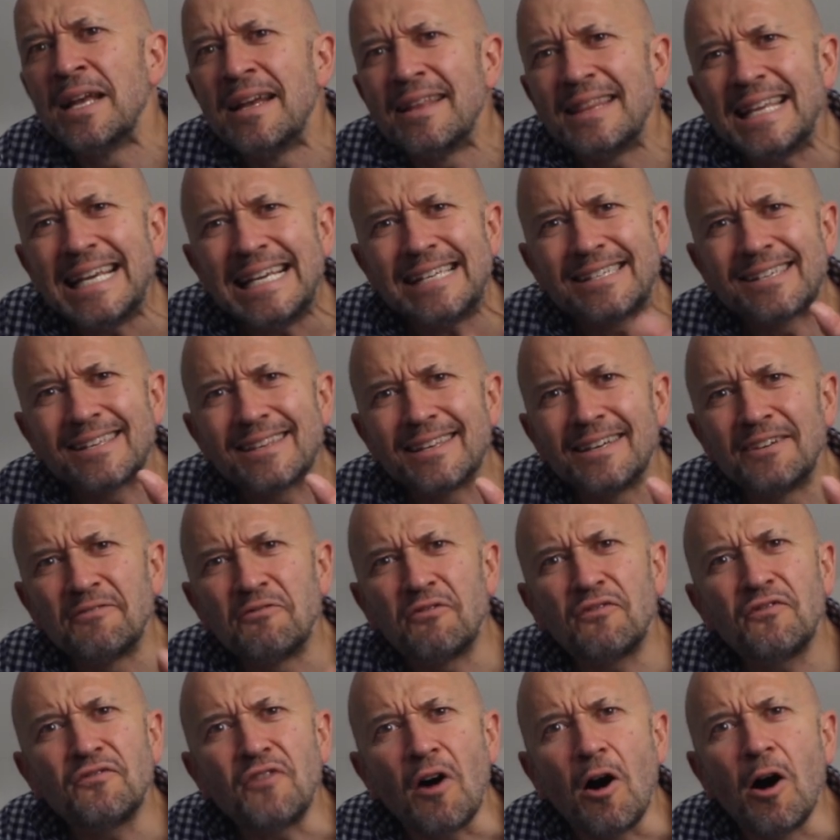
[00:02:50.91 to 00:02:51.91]
These are the
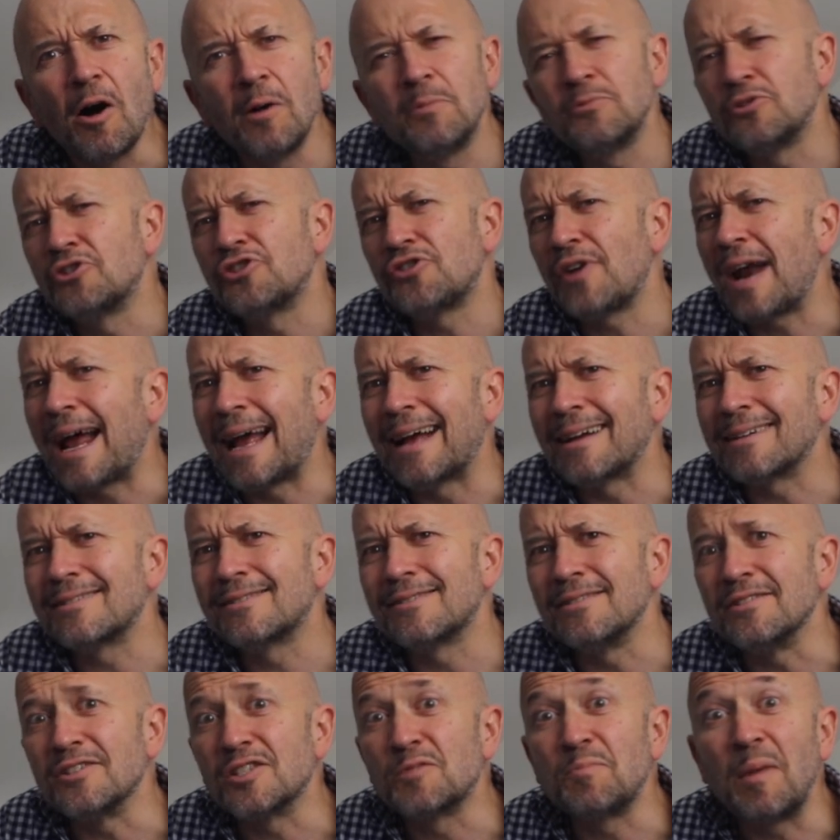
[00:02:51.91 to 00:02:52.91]
farm tracks
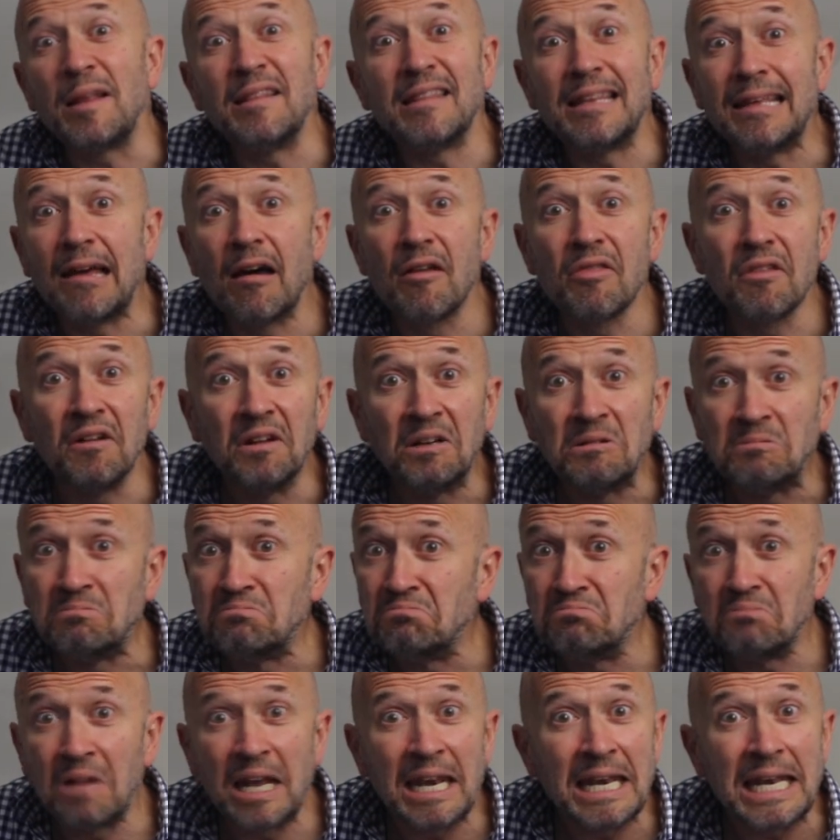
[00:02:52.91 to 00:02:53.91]
that spend the other
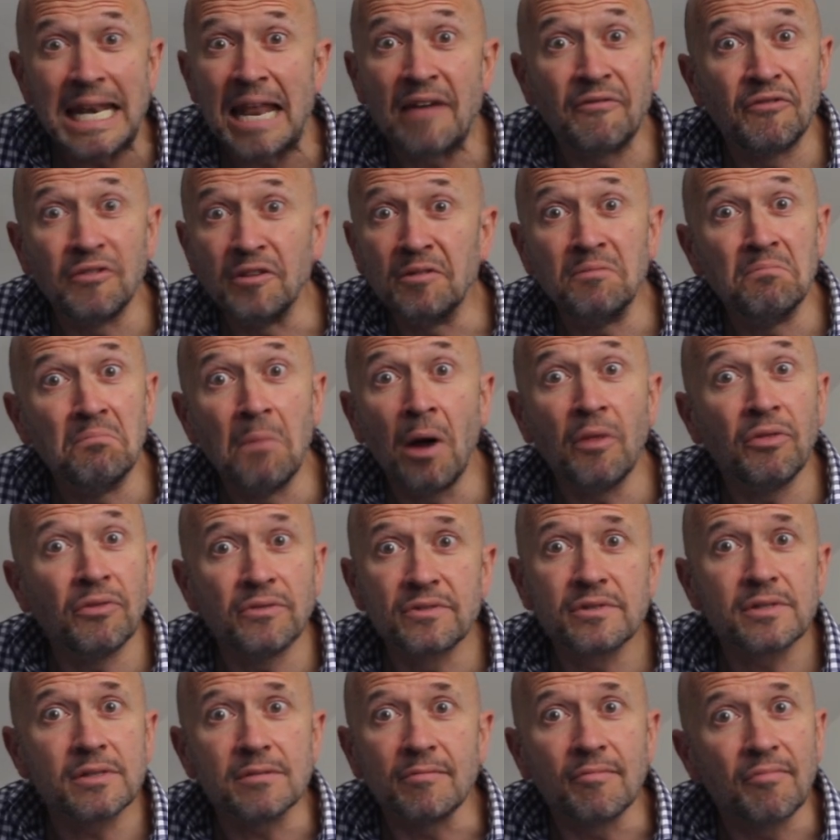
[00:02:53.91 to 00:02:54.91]
11
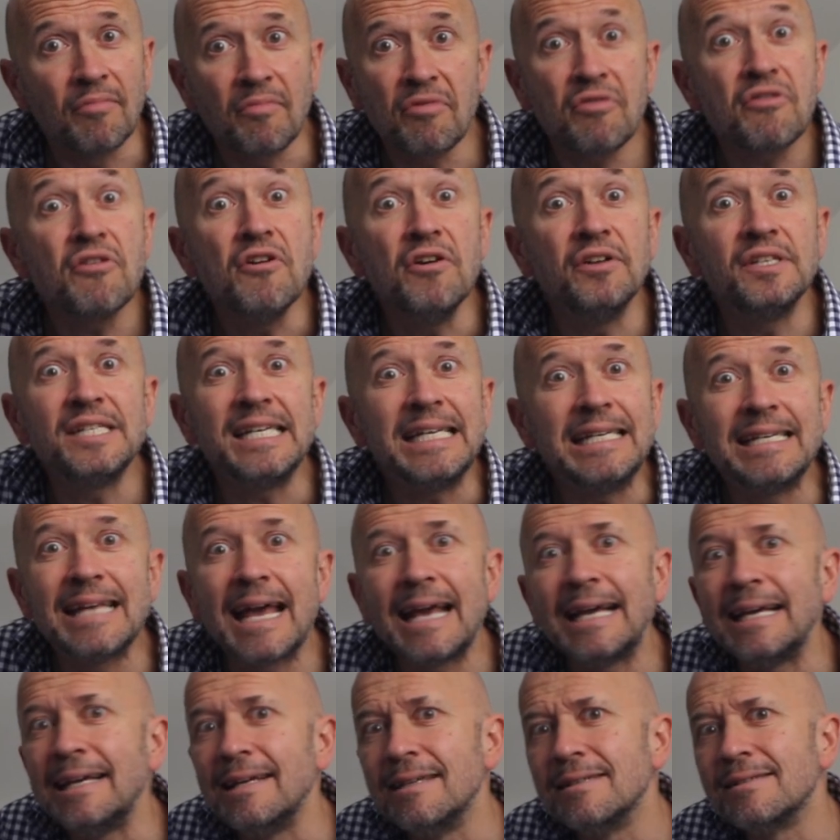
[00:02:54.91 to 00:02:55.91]
months and 30
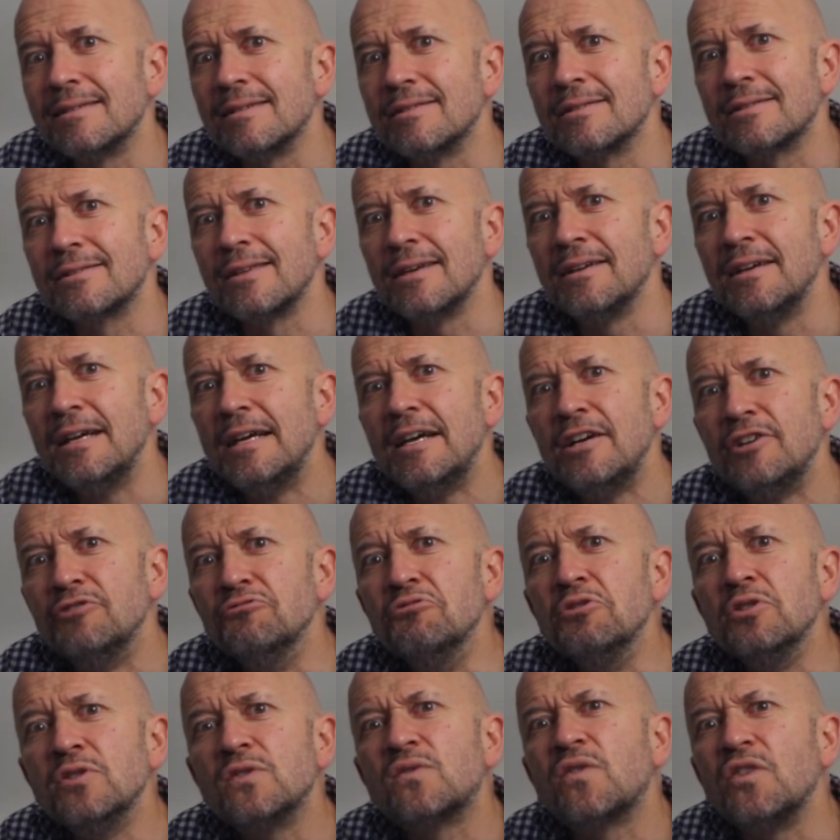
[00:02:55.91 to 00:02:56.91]
days as the
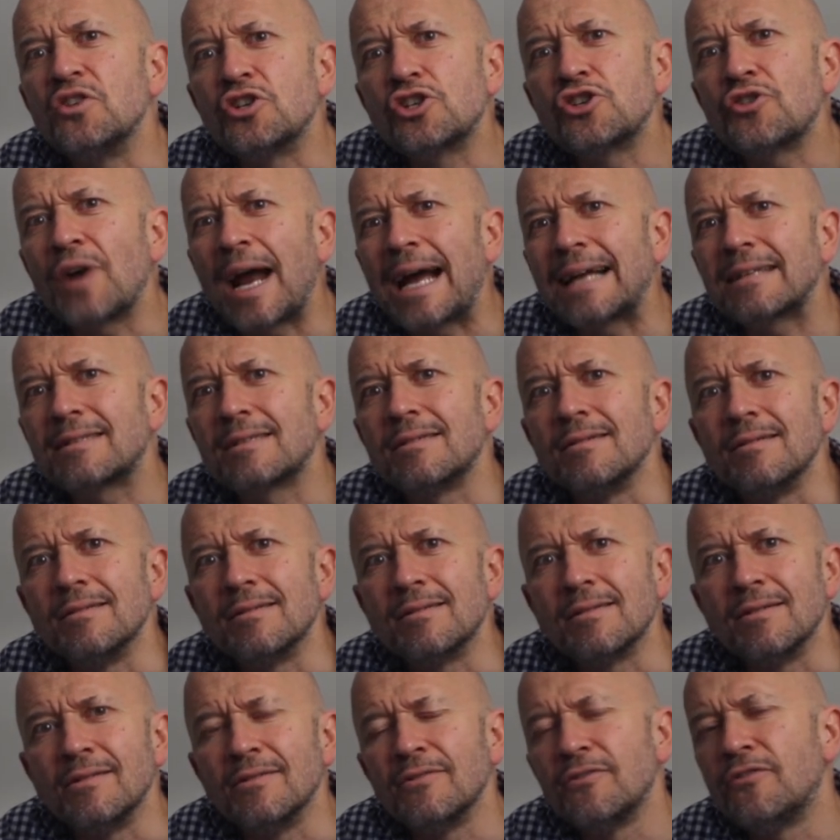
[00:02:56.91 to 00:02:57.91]
routes for
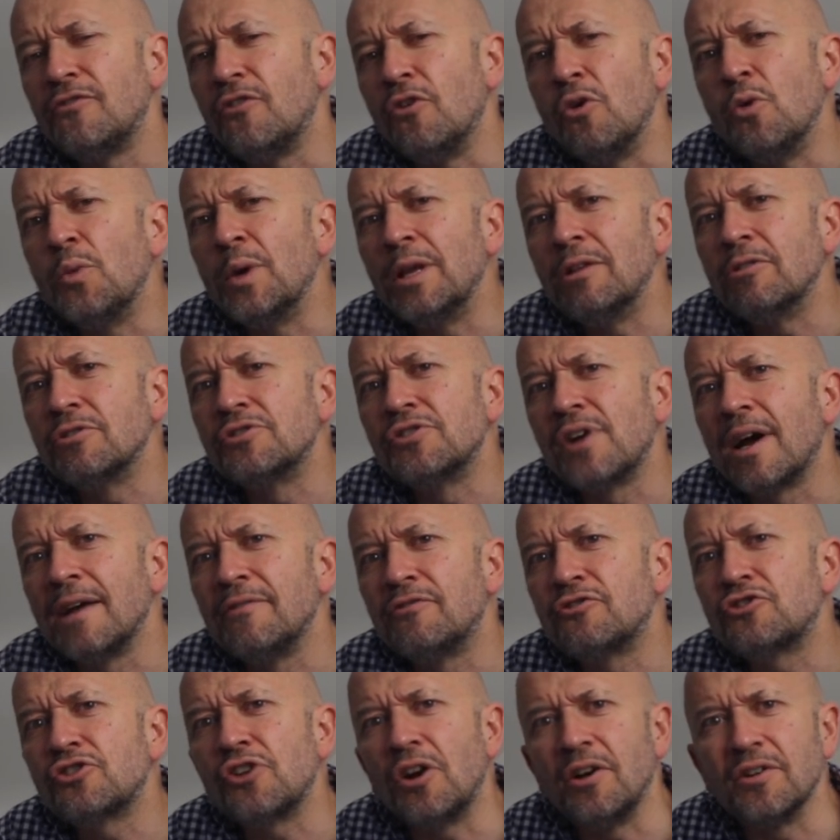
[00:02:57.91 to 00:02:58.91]
tractors and four-wheel
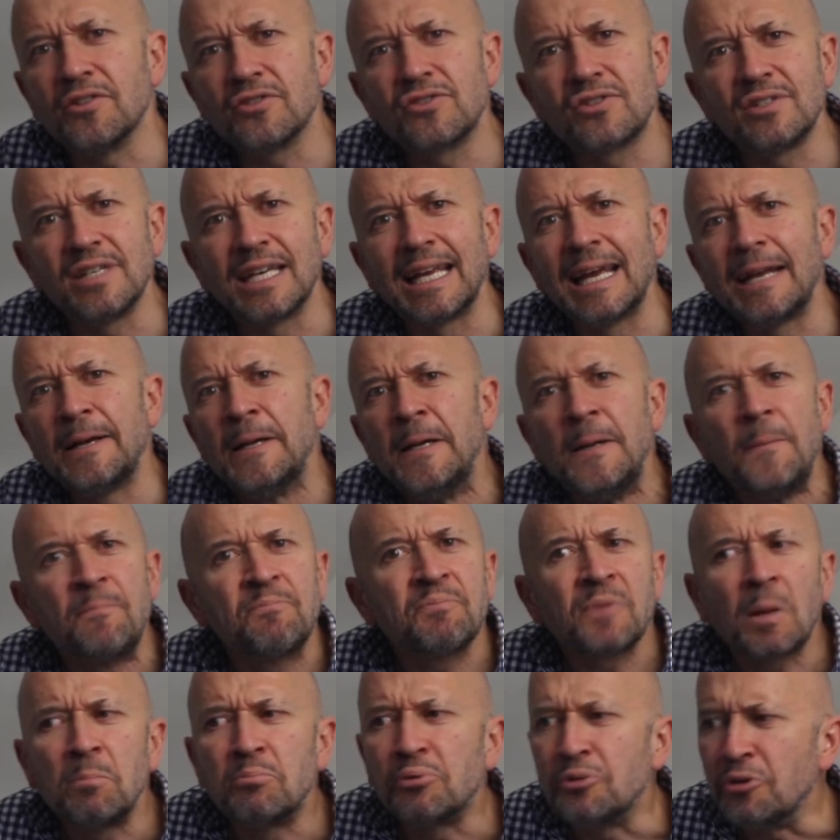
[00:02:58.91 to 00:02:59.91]
drive trucks to get
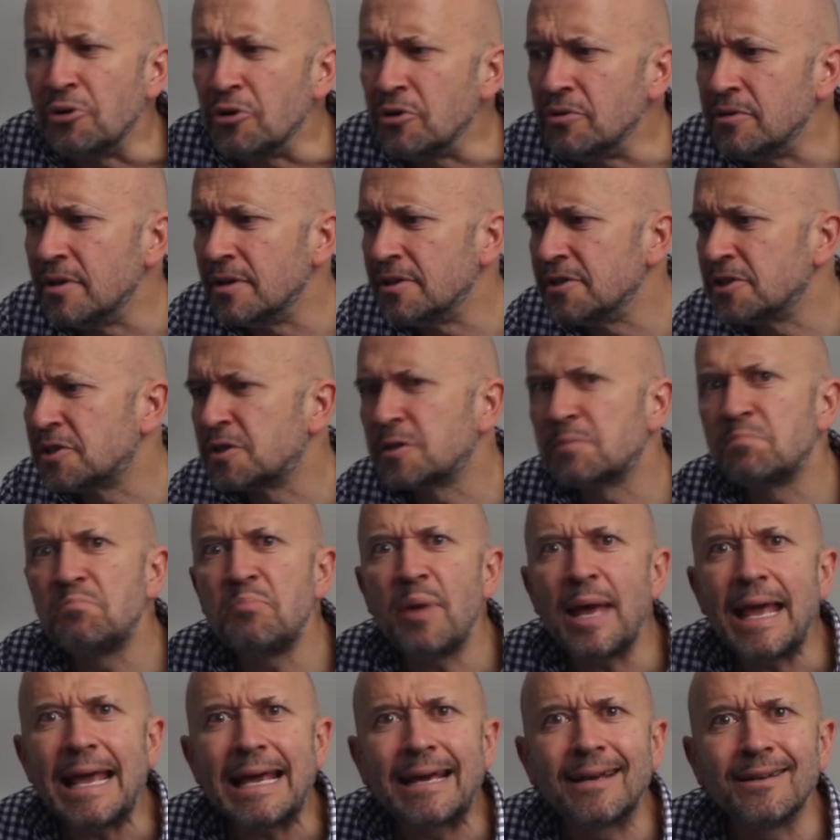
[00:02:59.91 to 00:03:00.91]
pruners,
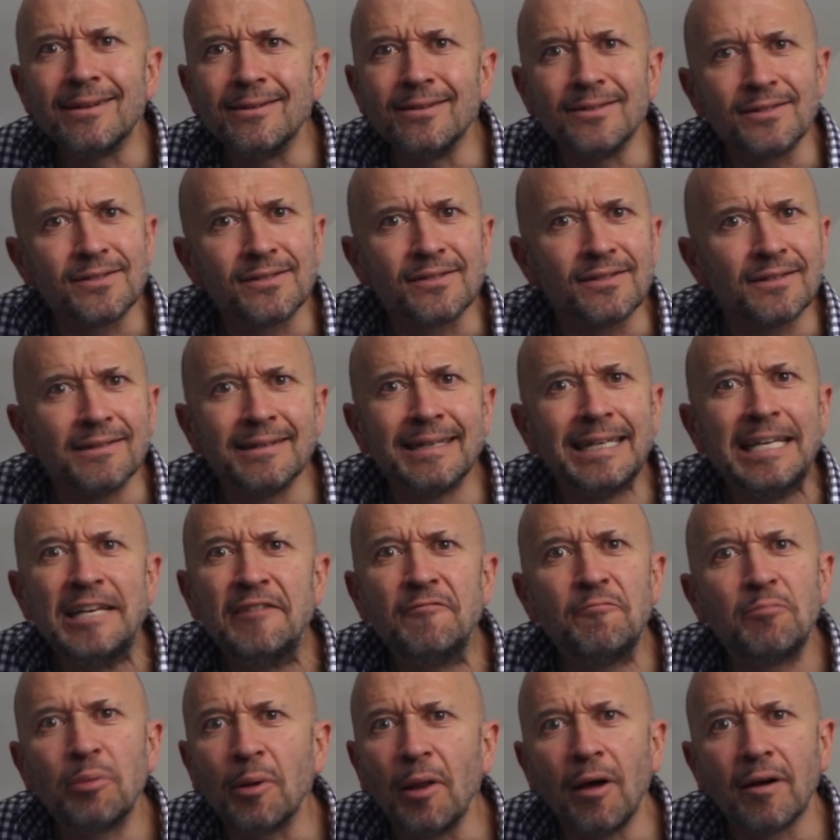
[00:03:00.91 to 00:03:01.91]
pickers and
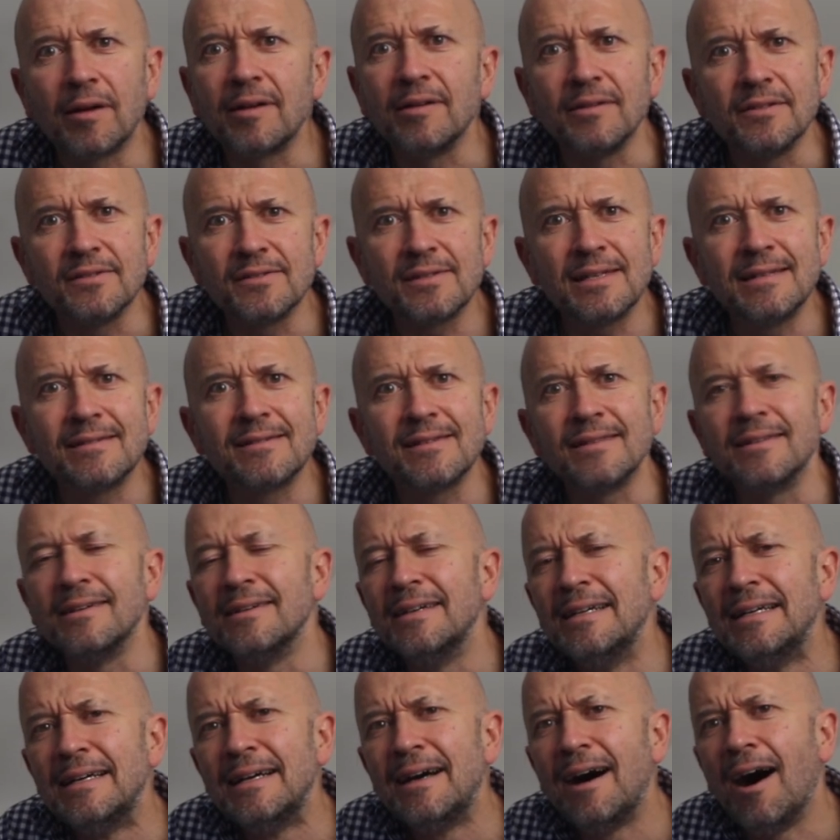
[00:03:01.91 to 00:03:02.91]
leaf pluckers into the
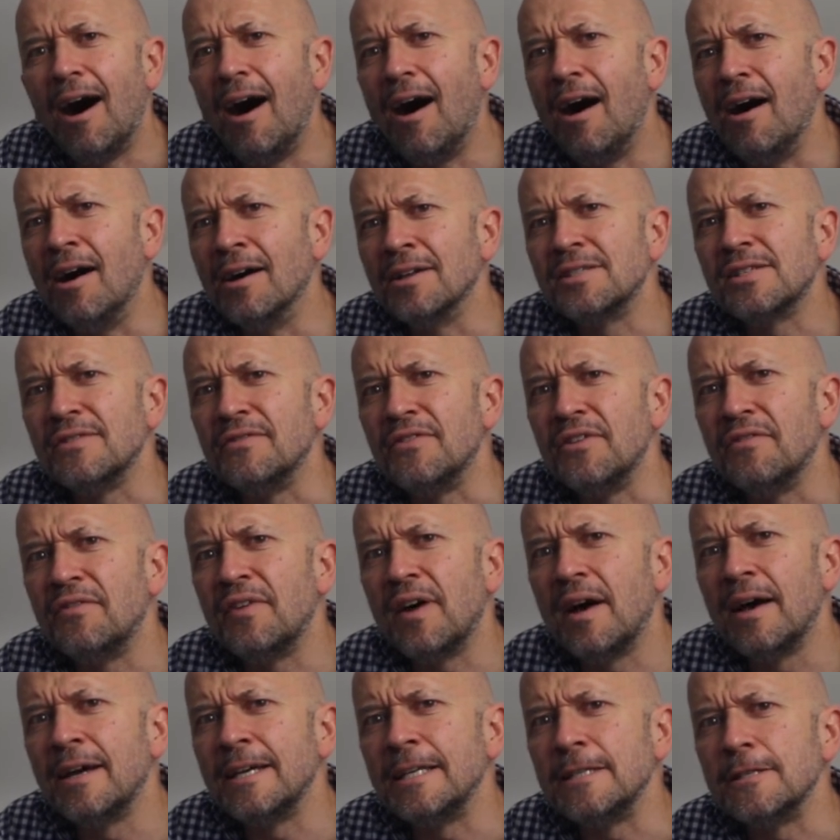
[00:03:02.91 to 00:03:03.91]
heart of the
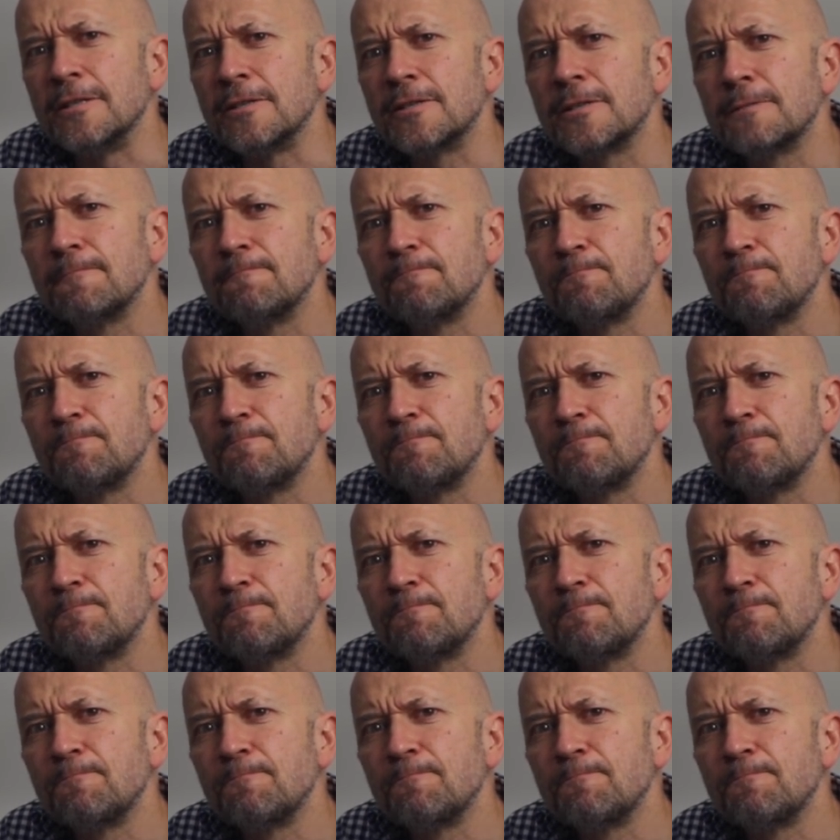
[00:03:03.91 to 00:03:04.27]
vines.